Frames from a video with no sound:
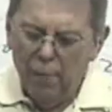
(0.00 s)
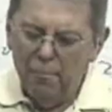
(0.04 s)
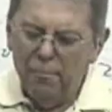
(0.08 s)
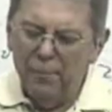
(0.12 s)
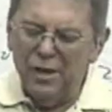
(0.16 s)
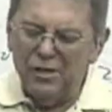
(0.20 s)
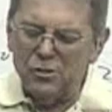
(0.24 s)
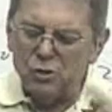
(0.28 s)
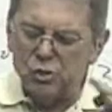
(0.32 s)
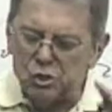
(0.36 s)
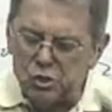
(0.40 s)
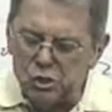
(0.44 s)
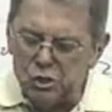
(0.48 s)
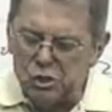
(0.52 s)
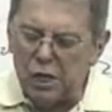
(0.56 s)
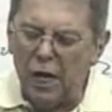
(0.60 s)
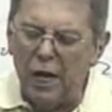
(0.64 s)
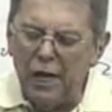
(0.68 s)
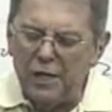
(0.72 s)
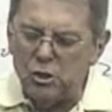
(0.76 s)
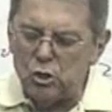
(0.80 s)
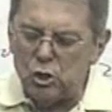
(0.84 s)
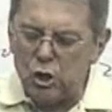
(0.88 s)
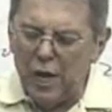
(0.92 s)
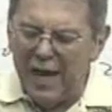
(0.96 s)
but
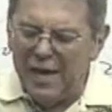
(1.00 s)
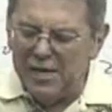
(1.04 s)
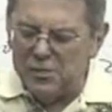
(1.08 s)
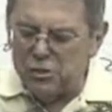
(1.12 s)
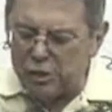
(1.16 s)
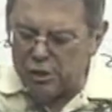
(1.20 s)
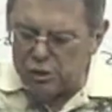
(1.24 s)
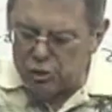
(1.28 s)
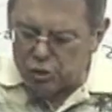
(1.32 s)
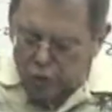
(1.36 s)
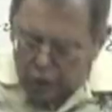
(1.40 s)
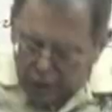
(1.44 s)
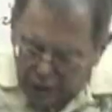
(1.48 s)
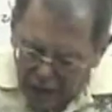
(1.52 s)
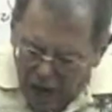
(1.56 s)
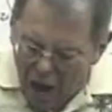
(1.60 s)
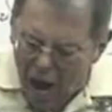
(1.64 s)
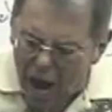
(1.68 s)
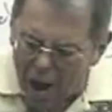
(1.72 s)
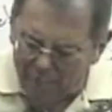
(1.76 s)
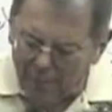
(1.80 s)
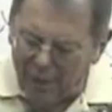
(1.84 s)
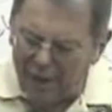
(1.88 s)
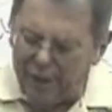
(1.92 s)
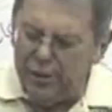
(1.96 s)
such as is
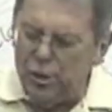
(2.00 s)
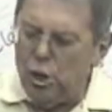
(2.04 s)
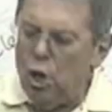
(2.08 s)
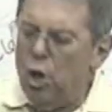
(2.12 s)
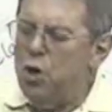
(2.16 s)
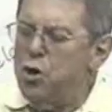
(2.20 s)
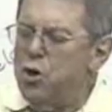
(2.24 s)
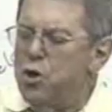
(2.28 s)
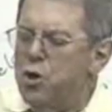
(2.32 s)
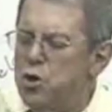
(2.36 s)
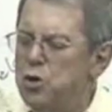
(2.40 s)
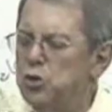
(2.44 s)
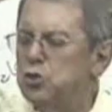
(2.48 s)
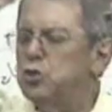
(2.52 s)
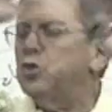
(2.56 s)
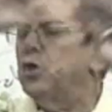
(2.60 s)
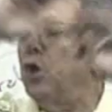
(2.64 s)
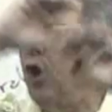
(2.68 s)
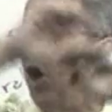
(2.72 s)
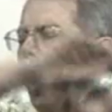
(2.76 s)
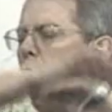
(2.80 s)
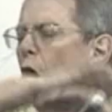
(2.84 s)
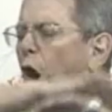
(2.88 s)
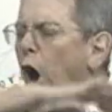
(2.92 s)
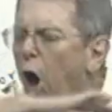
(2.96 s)
common
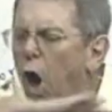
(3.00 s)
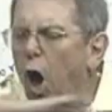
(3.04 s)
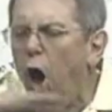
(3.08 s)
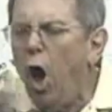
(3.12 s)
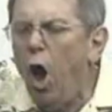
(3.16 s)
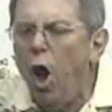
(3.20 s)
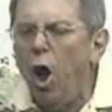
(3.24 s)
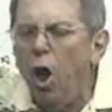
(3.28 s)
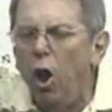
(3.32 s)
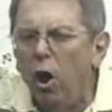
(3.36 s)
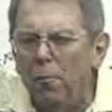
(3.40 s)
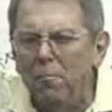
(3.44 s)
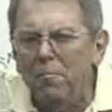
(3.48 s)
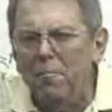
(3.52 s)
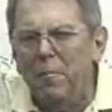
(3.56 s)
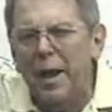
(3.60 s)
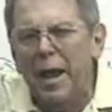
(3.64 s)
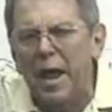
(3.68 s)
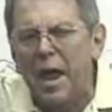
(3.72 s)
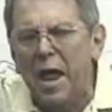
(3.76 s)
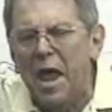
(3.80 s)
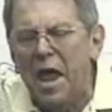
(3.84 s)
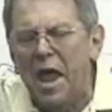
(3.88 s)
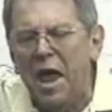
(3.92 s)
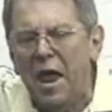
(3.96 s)
to all
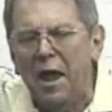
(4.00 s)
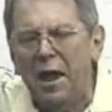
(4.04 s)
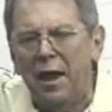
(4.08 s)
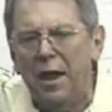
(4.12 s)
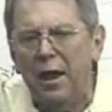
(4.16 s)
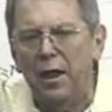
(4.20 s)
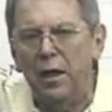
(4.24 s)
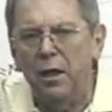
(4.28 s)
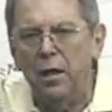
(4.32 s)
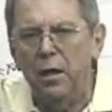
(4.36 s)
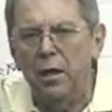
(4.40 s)
men.